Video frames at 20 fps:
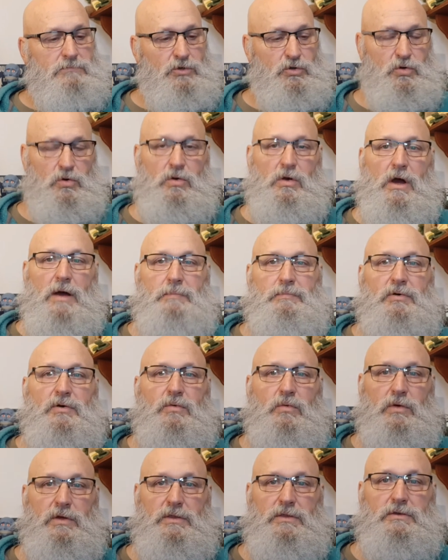grew up
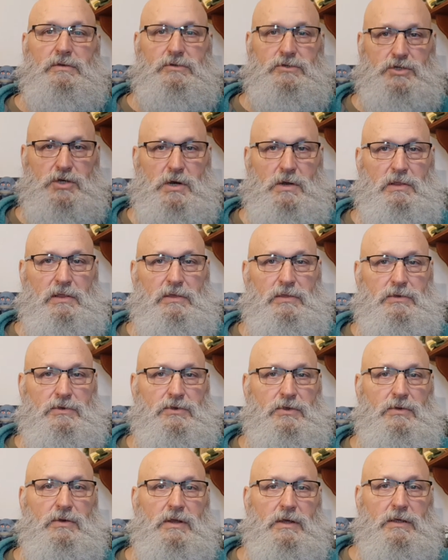with Charlie the
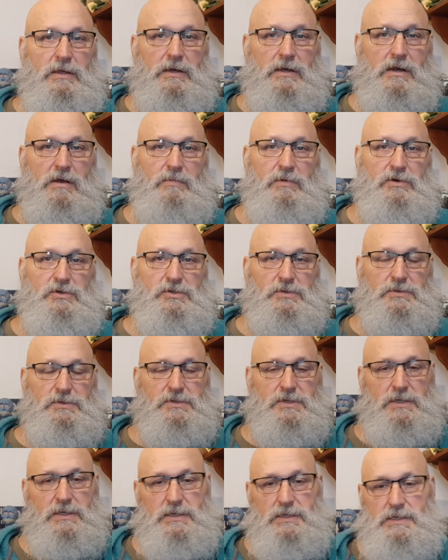Tuna in
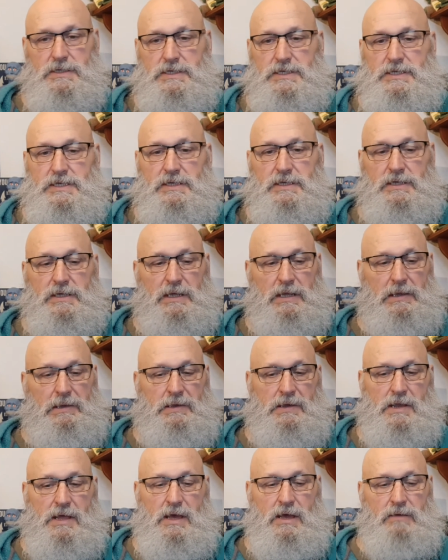commercials.
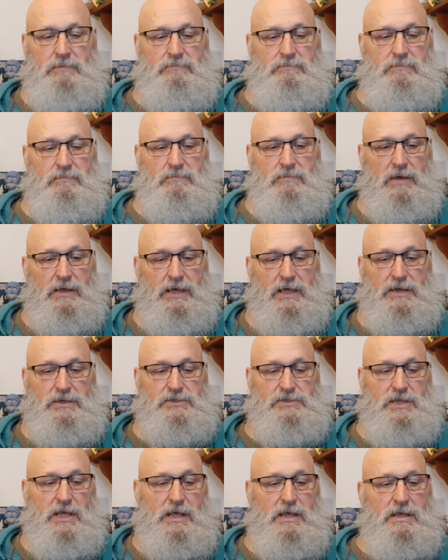And I gotta
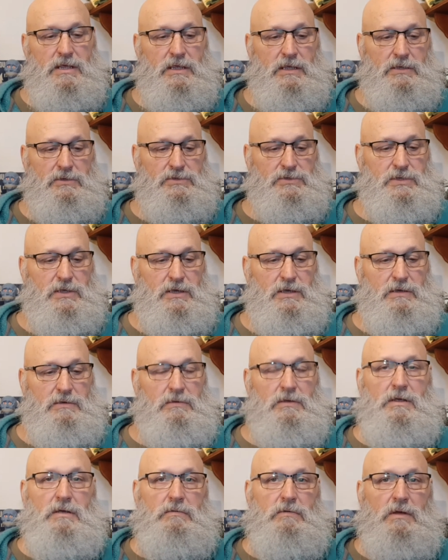say,
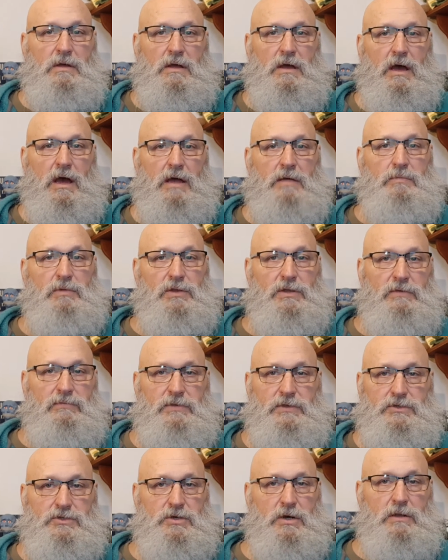I believe
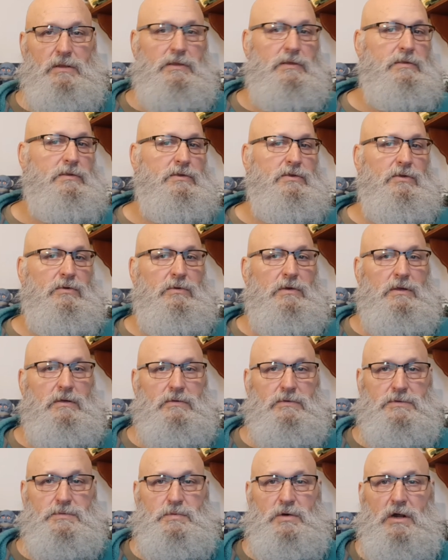that Charlie the Tuna
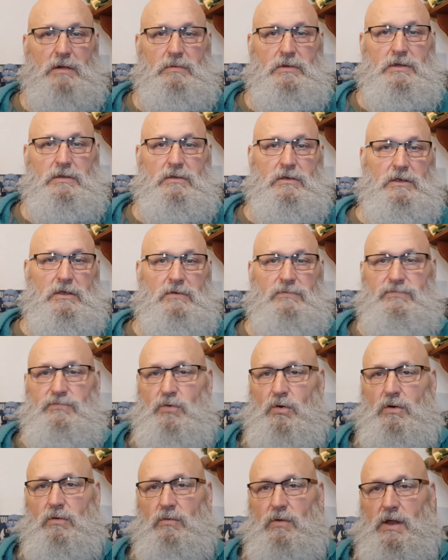is probably the
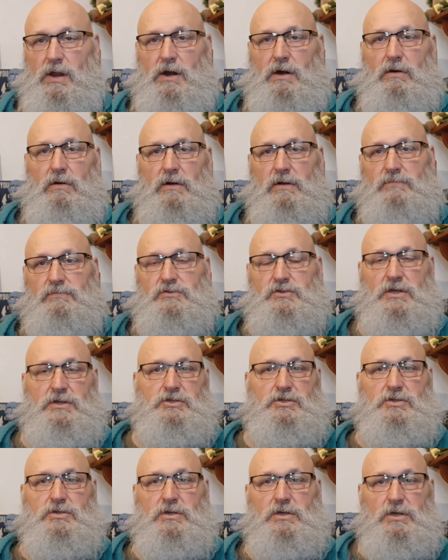forerunner of
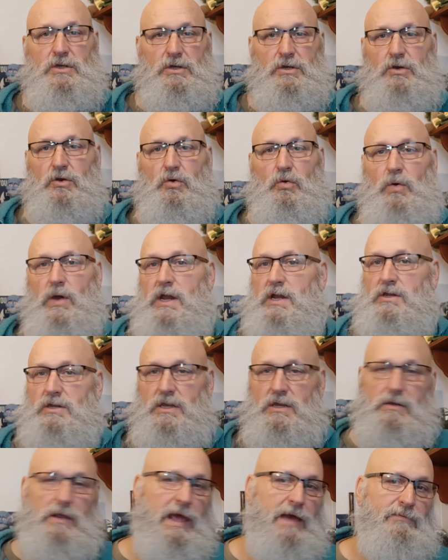such great
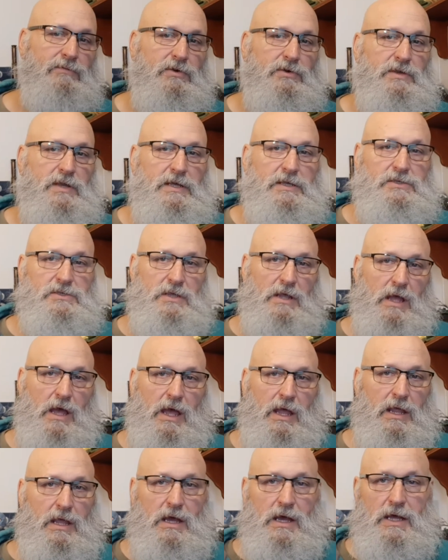advertising
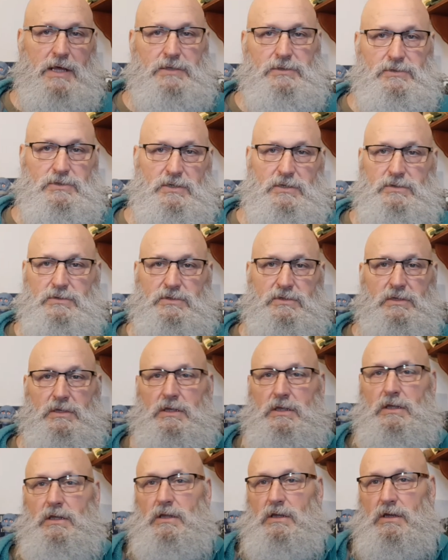icons as
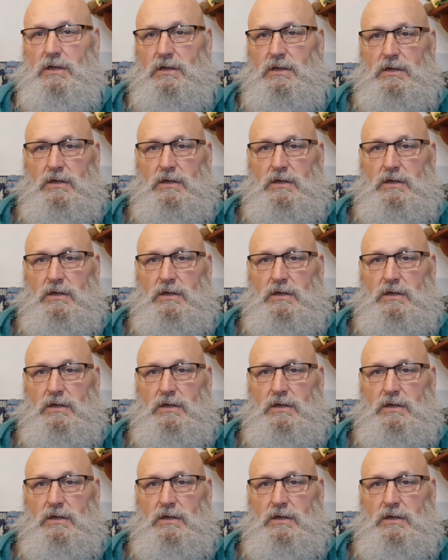the